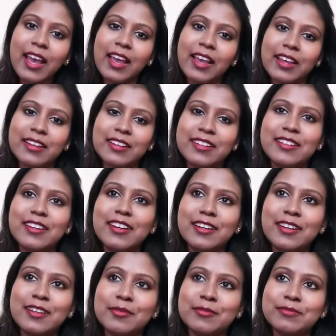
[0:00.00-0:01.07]
And
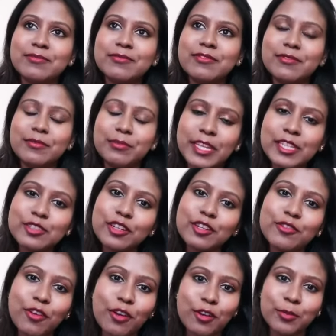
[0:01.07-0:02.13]
uh, make sure
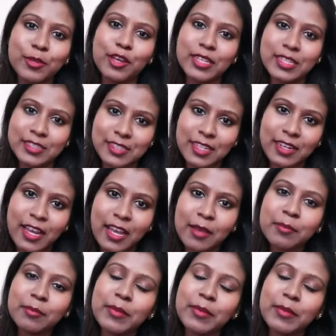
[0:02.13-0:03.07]
to follow me on Instagram.